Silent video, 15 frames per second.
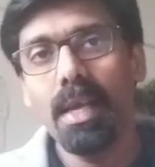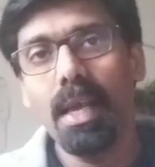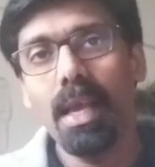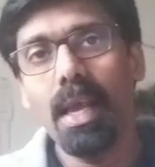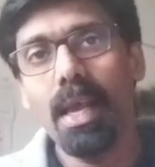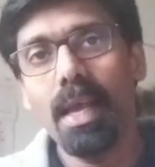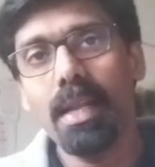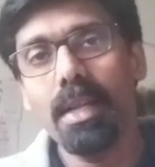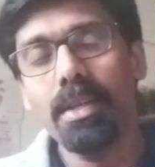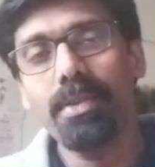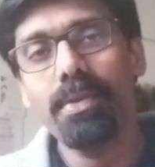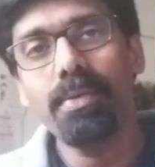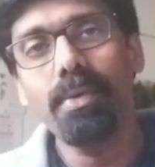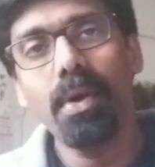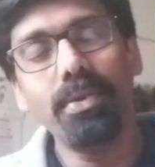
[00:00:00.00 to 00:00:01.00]
And
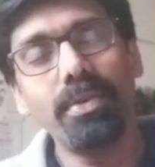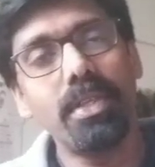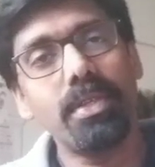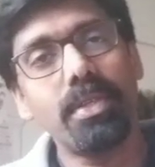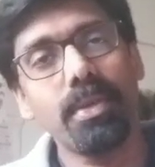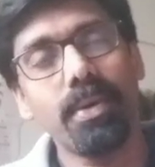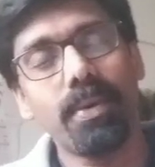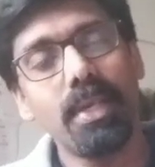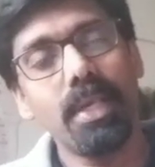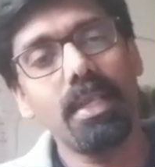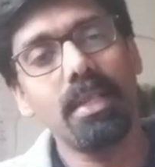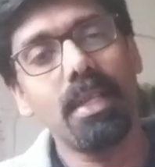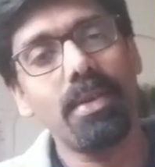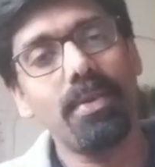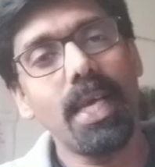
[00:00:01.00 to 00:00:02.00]
throughout the story,
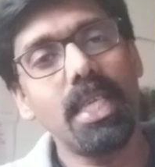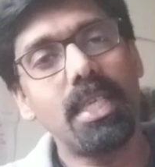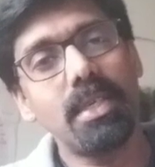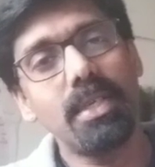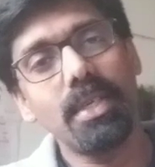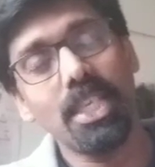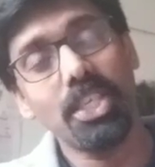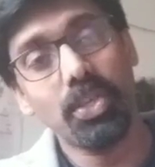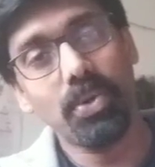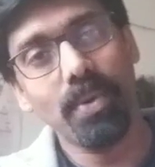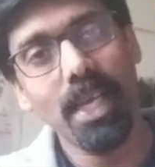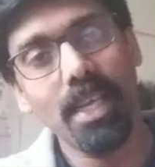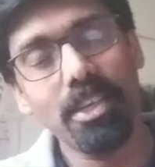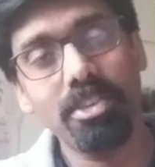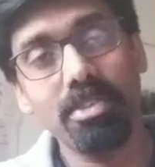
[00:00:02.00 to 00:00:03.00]
the writer is
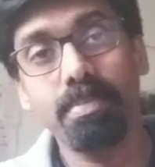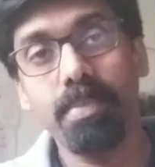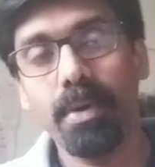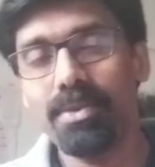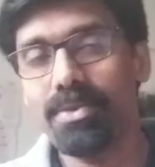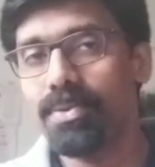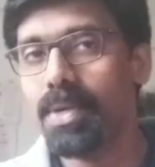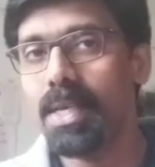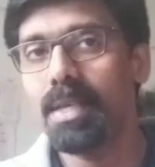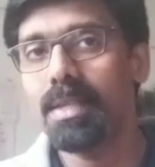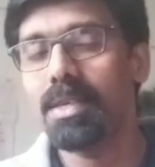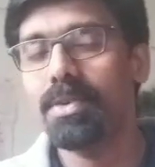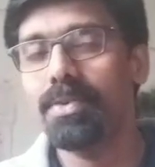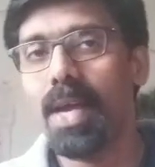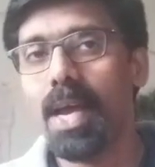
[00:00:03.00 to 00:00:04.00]
trying to portray
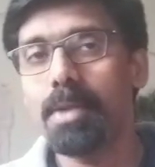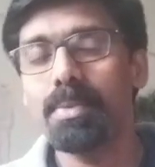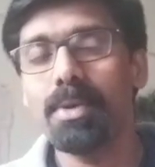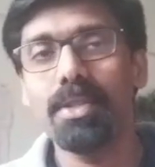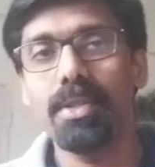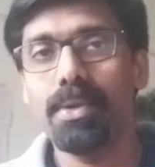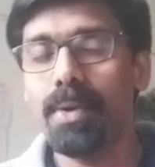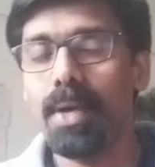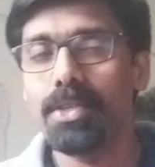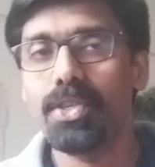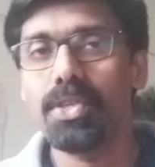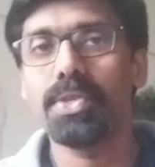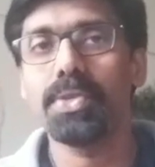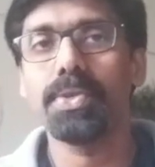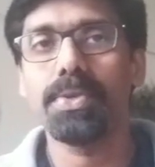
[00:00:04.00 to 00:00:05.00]
the grandmother as
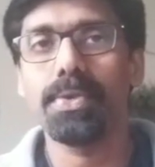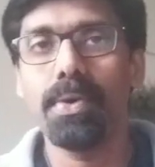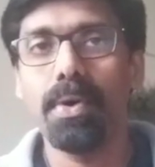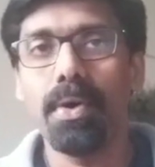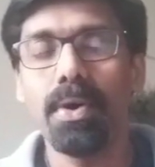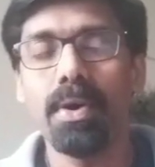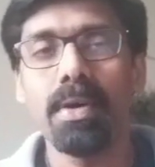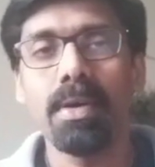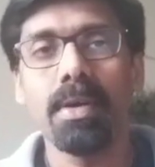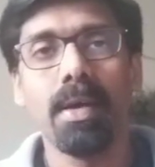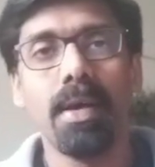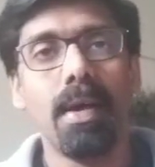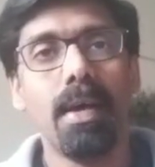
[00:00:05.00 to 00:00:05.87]
a strong,